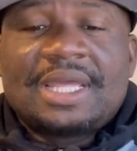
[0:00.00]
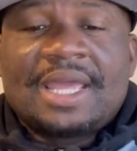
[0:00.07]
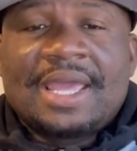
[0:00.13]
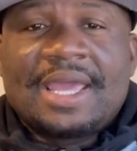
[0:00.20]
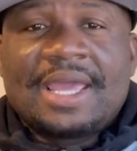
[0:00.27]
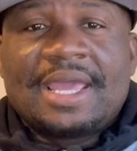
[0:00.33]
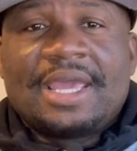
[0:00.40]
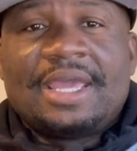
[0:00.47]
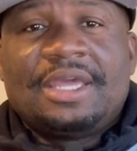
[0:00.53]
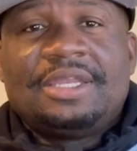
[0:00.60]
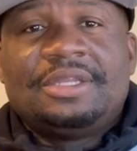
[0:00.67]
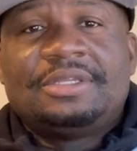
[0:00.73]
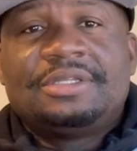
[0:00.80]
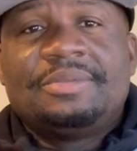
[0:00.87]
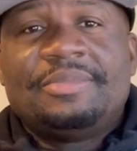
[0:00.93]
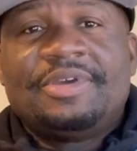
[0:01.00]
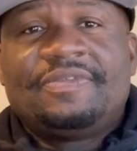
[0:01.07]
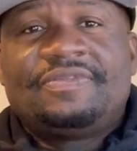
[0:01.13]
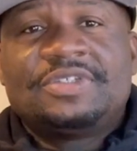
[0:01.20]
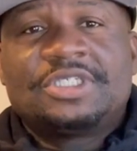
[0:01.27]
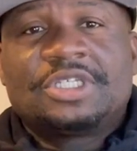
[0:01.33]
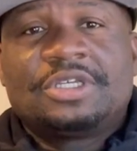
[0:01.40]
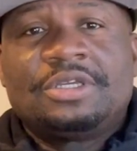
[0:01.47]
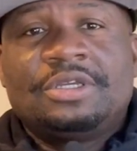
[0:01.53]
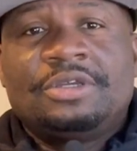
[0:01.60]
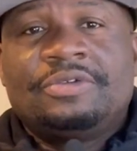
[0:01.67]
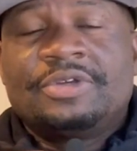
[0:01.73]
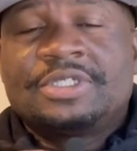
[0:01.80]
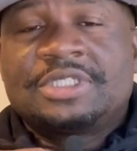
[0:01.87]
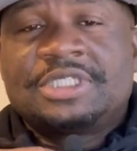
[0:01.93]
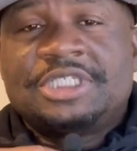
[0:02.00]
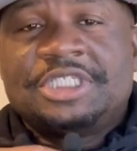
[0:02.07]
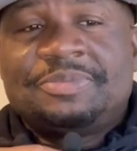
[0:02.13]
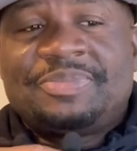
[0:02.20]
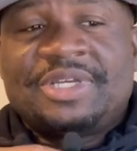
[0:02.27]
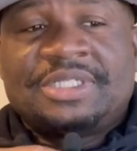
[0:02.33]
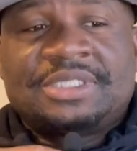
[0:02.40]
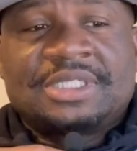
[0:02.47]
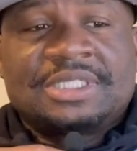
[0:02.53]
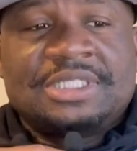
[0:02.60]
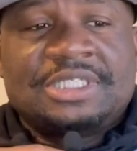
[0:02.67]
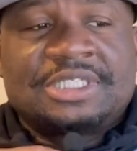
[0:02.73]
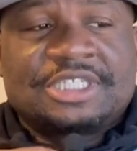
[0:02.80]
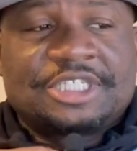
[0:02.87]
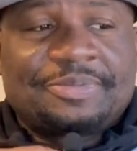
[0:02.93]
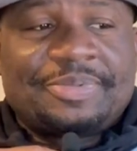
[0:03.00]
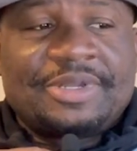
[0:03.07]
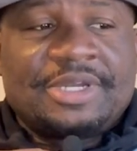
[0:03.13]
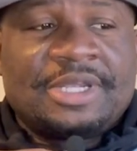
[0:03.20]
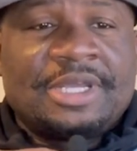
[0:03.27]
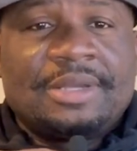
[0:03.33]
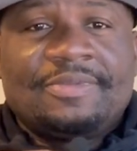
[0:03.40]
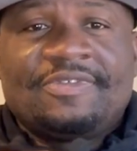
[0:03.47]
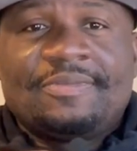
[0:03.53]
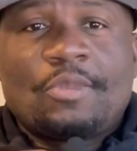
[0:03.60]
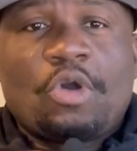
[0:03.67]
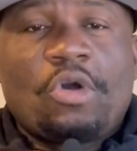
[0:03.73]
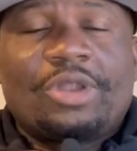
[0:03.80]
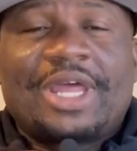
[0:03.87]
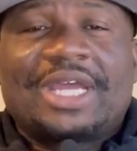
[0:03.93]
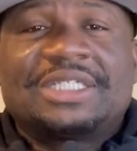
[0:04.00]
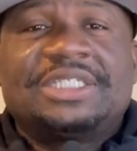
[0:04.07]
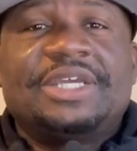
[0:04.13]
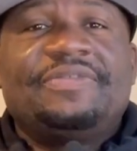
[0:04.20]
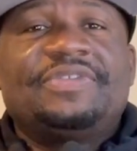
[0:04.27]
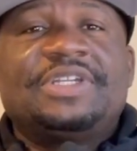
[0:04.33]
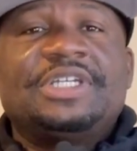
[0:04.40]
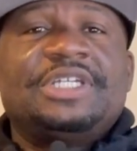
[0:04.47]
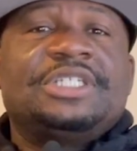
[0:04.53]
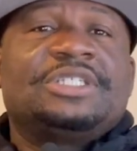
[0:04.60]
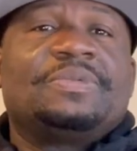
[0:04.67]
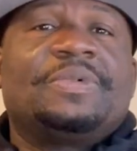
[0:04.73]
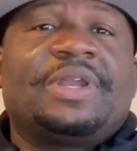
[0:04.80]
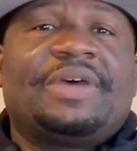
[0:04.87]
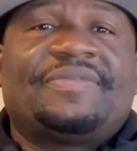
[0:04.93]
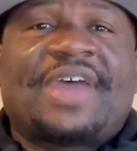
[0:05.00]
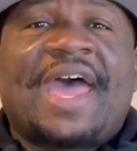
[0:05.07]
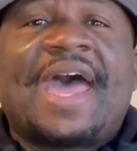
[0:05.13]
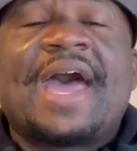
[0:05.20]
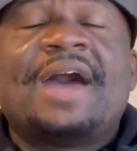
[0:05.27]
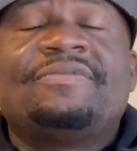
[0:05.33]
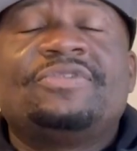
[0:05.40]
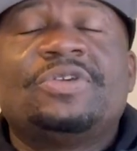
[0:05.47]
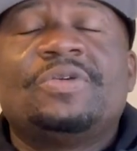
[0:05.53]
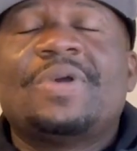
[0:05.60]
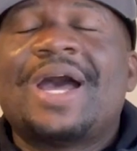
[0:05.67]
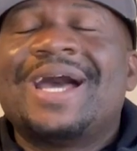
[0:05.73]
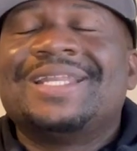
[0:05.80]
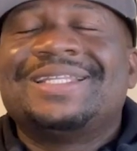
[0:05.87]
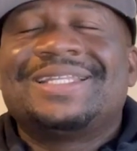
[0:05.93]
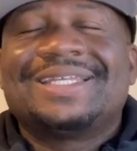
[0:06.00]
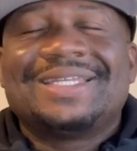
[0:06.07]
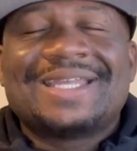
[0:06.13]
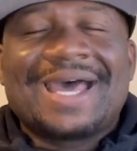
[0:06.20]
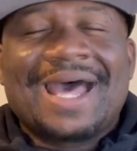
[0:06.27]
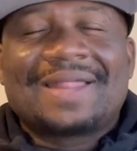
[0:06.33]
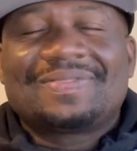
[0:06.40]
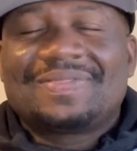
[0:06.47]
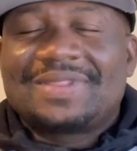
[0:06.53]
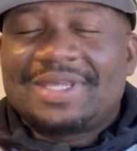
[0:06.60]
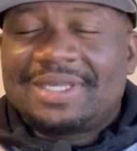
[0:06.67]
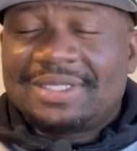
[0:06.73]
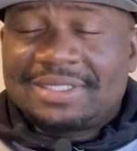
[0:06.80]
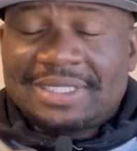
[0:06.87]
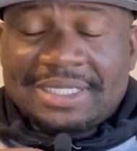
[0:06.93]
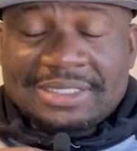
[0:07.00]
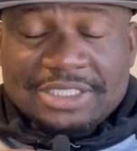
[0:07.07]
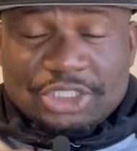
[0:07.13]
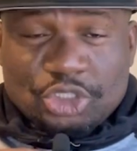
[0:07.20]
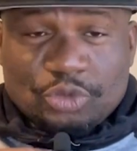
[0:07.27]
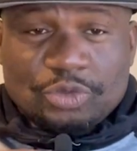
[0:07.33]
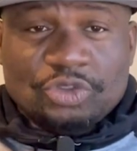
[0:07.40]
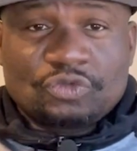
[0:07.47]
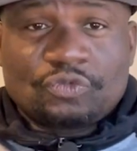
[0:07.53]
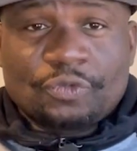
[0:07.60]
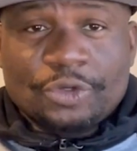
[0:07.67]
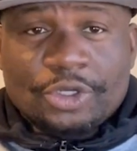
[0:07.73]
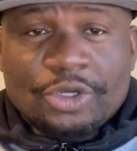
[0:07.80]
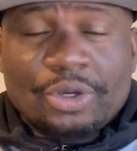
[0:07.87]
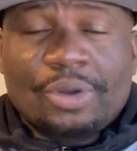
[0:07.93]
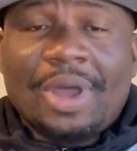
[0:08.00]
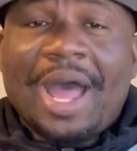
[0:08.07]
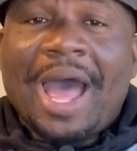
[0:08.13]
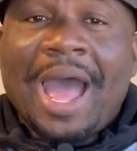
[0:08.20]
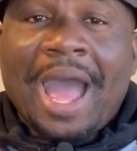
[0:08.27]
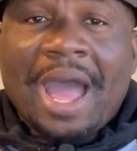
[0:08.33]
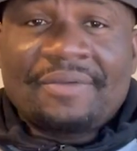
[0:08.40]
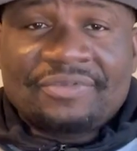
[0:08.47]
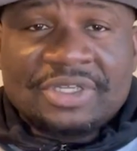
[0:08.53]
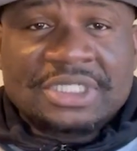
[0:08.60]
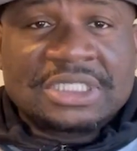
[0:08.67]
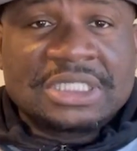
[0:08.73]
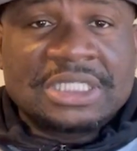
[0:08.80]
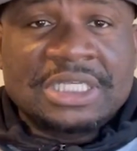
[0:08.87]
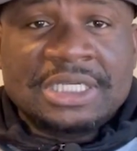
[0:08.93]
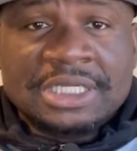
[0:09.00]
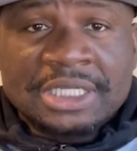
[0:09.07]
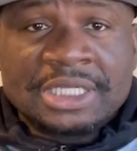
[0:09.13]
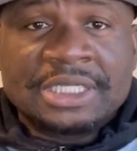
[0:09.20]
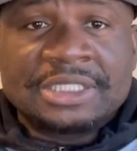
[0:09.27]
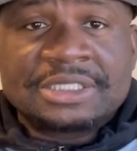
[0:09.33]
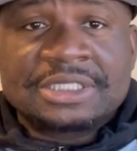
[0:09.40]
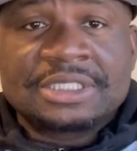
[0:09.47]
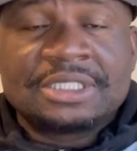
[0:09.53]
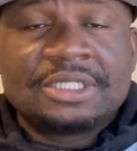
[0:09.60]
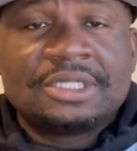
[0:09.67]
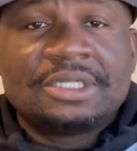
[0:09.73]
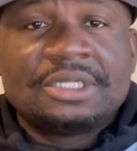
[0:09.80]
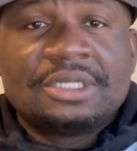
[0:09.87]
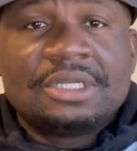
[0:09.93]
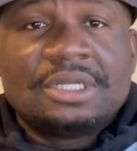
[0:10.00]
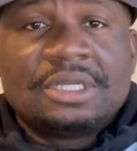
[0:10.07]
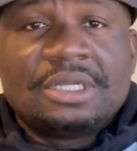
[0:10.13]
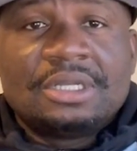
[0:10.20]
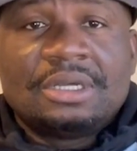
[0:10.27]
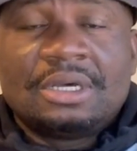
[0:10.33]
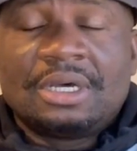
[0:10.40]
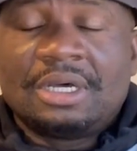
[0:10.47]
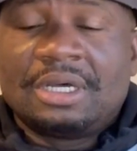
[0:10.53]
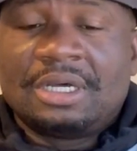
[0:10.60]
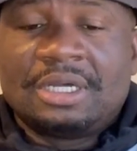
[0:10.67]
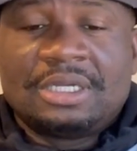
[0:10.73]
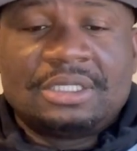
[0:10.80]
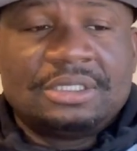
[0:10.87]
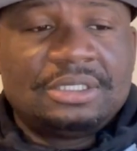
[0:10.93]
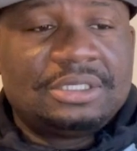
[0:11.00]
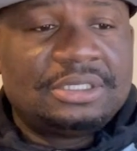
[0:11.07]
and the Memphis Grizzlies basically suspended him from all activities and whatever have you. I did not think that this was real. Obviously, it is. I